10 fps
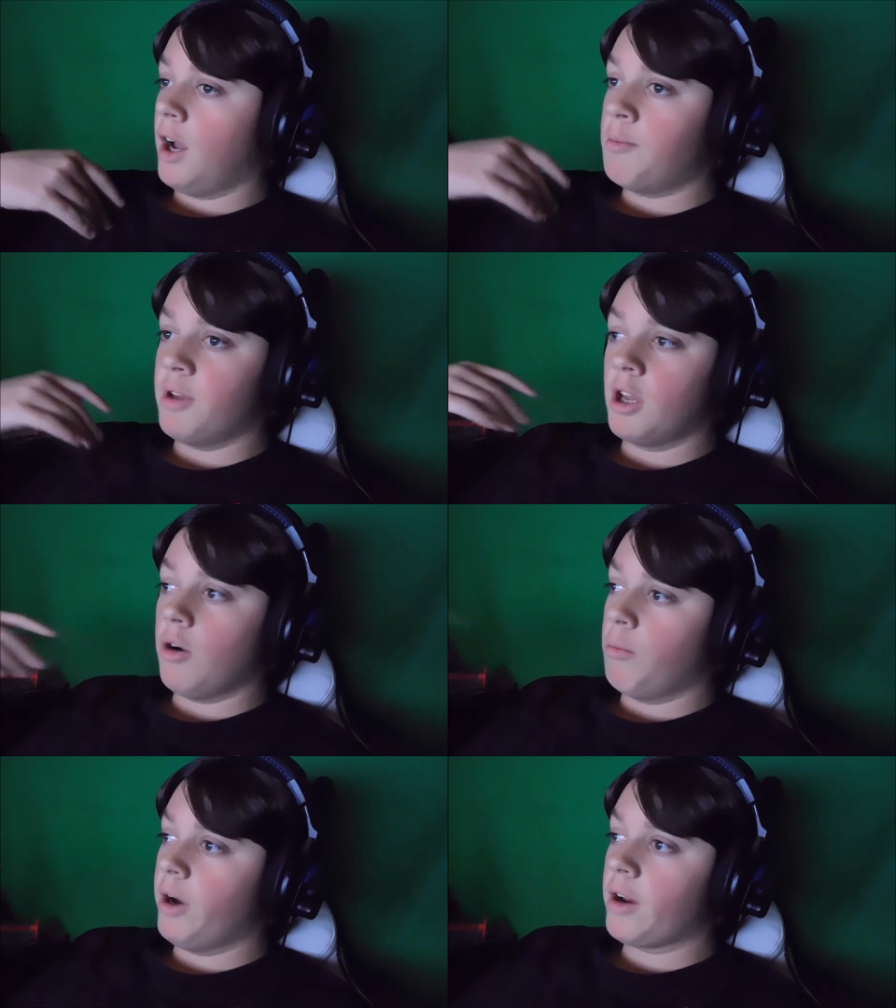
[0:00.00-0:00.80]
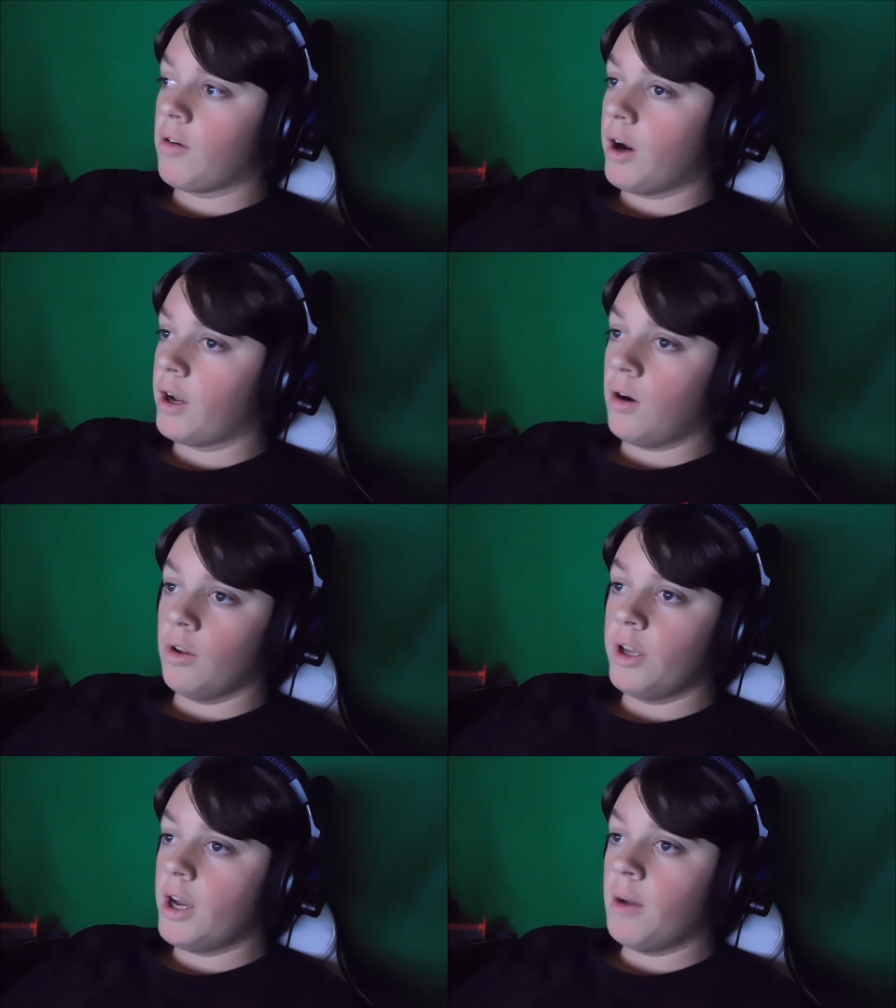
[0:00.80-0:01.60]
I'd be going bike riding all
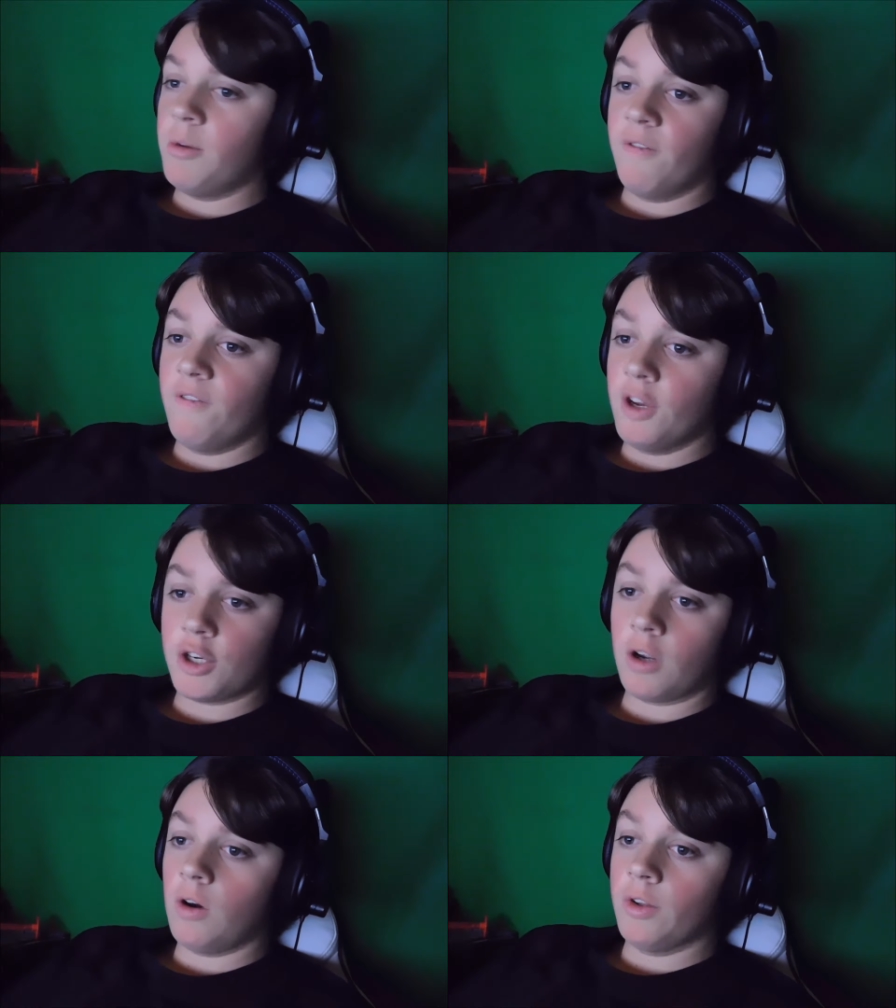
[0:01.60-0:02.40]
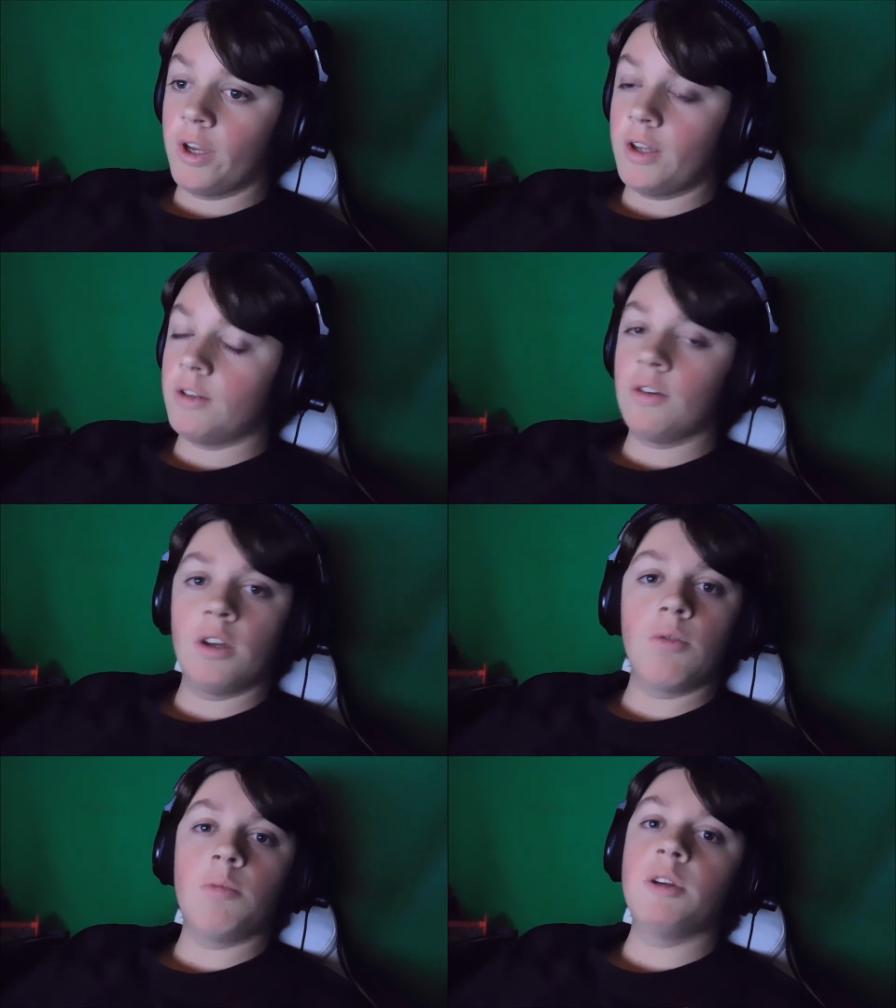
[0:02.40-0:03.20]
day. I'd be fishing all day. Dude,
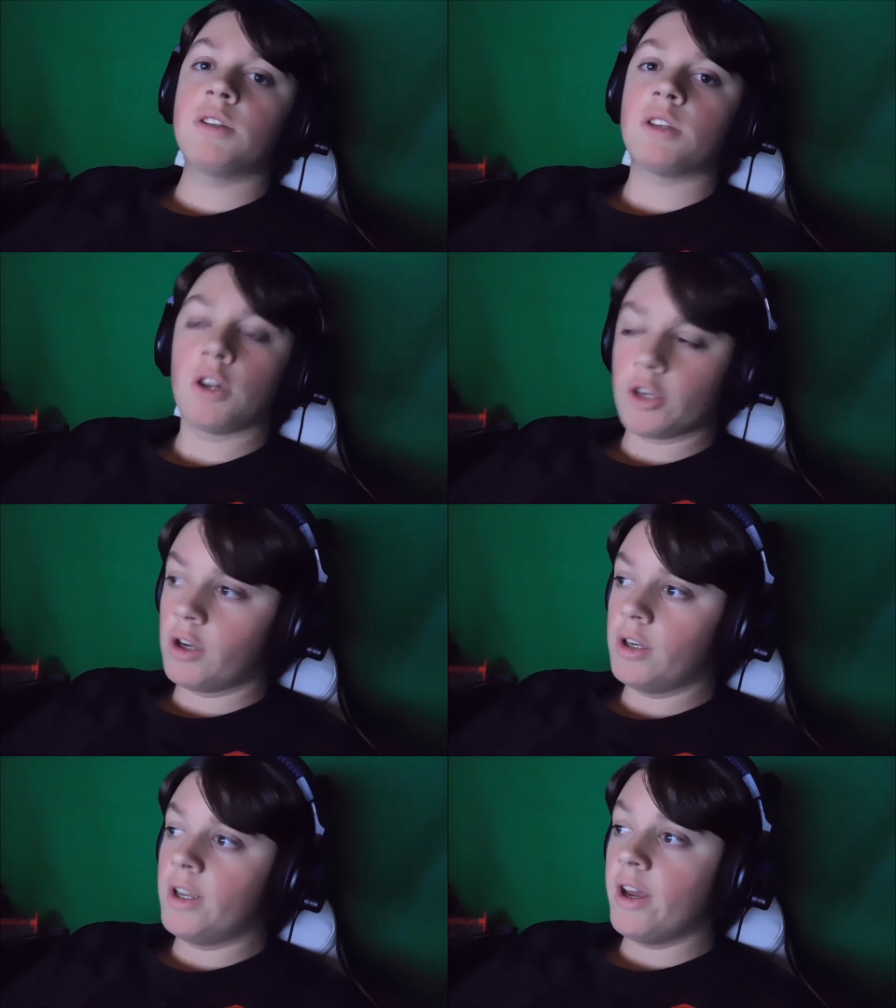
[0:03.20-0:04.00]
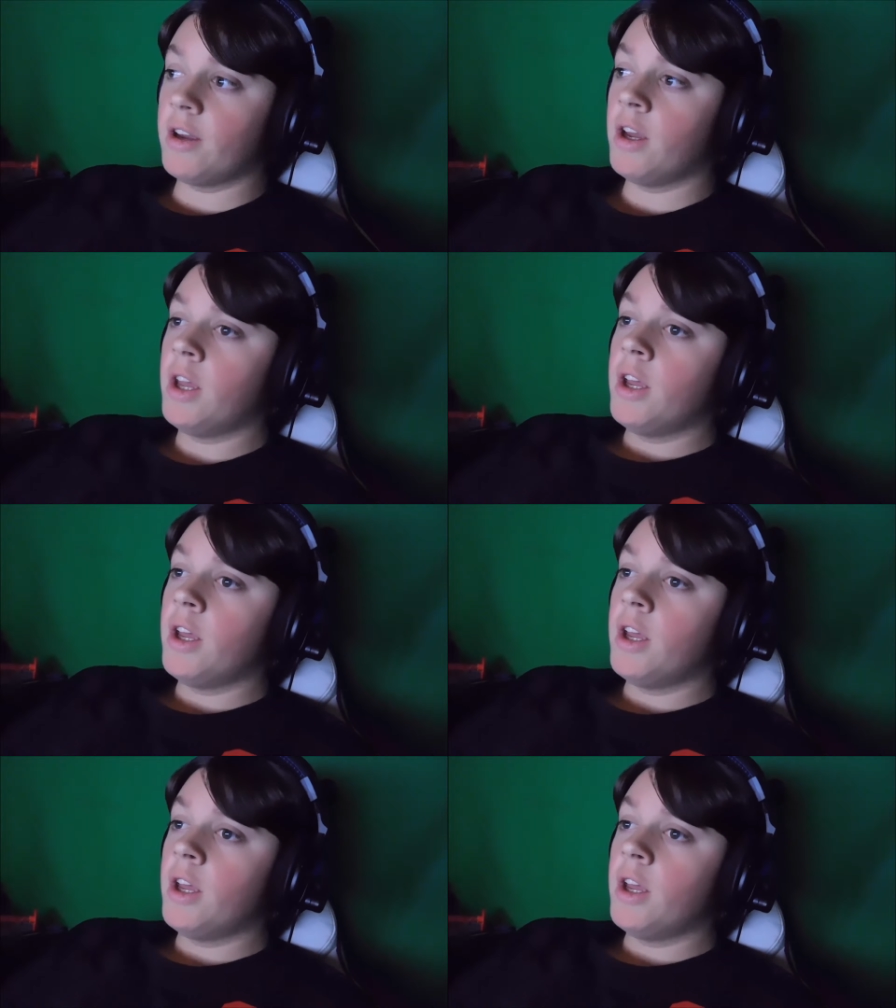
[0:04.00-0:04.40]
it would be such a good day.